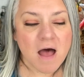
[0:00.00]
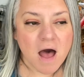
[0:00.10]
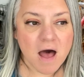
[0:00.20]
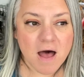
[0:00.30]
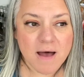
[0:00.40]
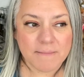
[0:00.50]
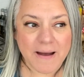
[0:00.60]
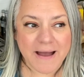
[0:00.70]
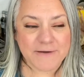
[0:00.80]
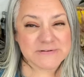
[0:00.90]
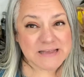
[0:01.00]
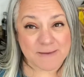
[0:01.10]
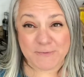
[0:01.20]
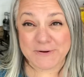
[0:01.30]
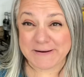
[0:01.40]
Um, I was
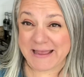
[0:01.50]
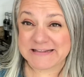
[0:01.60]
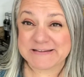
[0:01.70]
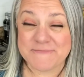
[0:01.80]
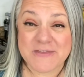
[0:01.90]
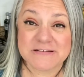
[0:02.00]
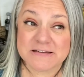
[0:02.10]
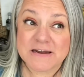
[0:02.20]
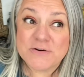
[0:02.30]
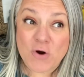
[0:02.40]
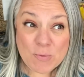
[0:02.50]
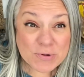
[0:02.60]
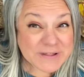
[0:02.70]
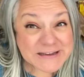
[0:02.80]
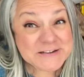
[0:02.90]
able to get some things that I
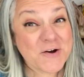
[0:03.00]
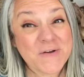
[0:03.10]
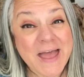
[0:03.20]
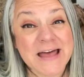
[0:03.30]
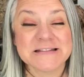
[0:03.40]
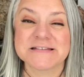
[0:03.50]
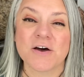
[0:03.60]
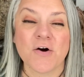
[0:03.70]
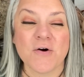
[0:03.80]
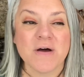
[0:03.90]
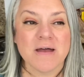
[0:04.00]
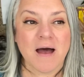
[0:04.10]
normally don't get, so